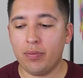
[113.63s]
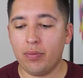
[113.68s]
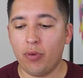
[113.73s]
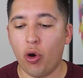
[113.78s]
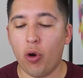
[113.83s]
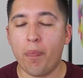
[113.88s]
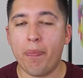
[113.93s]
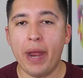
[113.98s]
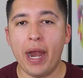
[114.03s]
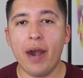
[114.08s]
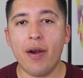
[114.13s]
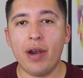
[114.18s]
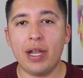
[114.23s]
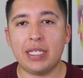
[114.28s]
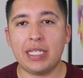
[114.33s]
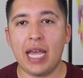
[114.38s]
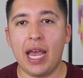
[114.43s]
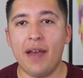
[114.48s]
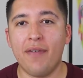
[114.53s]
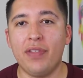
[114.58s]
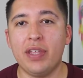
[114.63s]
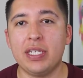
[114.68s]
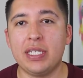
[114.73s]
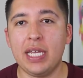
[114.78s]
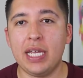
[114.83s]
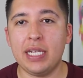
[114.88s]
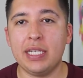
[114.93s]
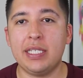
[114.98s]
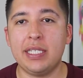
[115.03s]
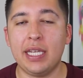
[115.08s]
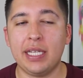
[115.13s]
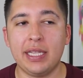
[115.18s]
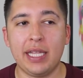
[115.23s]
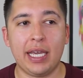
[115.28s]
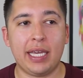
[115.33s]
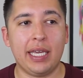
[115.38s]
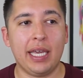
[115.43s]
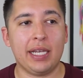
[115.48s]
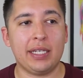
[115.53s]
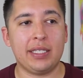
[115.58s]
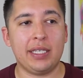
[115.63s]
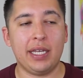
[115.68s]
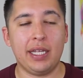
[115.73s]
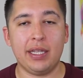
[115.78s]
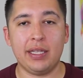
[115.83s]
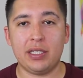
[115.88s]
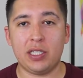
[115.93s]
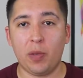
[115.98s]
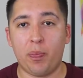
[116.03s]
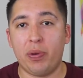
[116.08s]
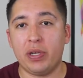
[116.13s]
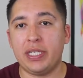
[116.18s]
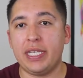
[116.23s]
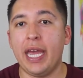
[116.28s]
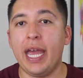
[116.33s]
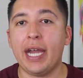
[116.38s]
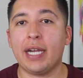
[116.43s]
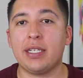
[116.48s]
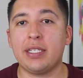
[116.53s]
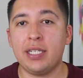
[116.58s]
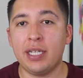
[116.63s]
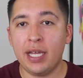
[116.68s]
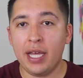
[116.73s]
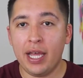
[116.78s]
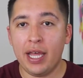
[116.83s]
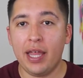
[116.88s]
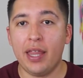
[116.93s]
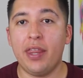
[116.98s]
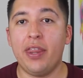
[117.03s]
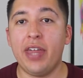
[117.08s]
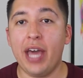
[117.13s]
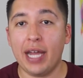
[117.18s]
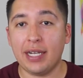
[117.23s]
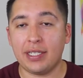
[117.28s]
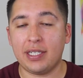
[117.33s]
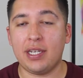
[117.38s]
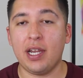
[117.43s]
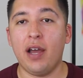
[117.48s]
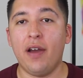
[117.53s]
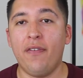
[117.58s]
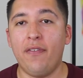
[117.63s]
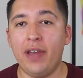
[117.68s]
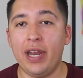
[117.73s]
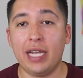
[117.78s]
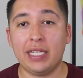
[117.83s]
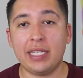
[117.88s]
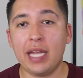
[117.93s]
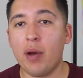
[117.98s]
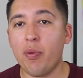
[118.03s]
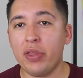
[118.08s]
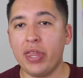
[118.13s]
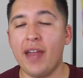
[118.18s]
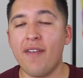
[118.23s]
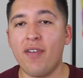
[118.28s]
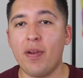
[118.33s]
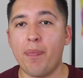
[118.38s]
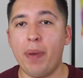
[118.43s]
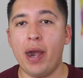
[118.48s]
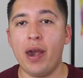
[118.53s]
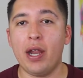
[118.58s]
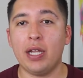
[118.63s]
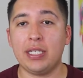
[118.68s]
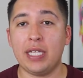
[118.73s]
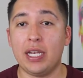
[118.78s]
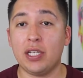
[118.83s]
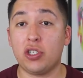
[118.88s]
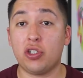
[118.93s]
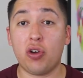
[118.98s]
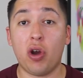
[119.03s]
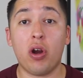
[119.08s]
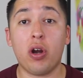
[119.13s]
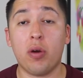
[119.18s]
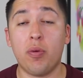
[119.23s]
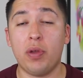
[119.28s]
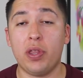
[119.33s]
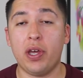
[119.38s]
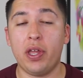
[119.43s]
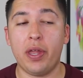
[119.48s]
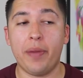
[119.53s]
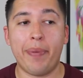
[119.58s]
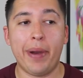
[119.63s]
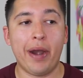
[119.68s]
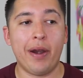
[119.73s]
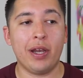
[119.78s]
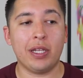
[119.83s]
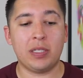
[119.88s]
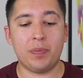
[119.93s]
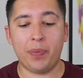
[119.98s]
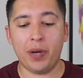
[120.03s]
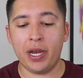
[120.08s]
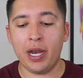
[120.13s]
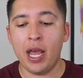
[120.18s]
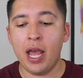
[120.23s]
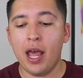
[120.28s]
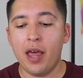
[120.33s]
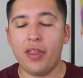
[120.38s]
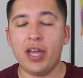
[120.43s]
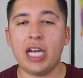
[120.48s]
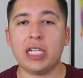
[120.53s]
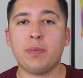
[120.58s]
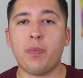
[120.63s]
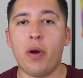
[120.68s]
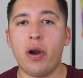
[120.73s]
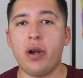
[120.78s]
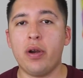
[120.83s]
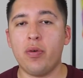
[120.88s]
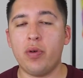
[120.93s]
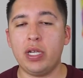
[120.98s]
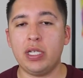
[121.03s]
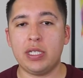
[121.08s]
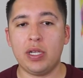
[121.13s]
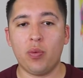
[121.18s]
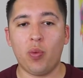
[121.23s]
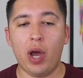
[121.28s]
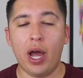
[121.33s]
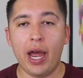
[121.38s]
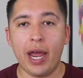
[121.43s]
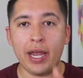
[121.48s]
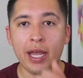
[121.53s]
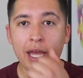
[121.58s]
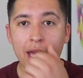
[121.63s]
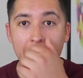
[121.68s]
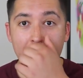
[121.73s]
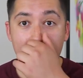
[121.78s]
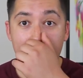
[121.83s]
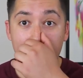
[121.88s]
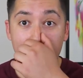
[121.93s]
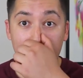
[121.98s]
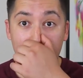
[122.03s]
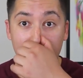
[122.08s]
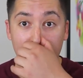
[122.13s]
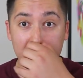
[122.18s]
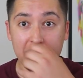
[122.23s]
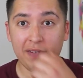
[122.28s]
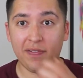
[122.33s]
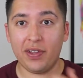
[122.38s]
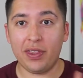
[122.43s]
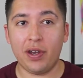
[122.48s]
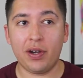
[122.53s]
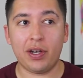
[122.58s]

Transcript: or parrots have this instinct that kicks in to protect that stuff. And it's not with every parrot, and it's stronger with other parrots, but that's part of the reason why they are aggressive in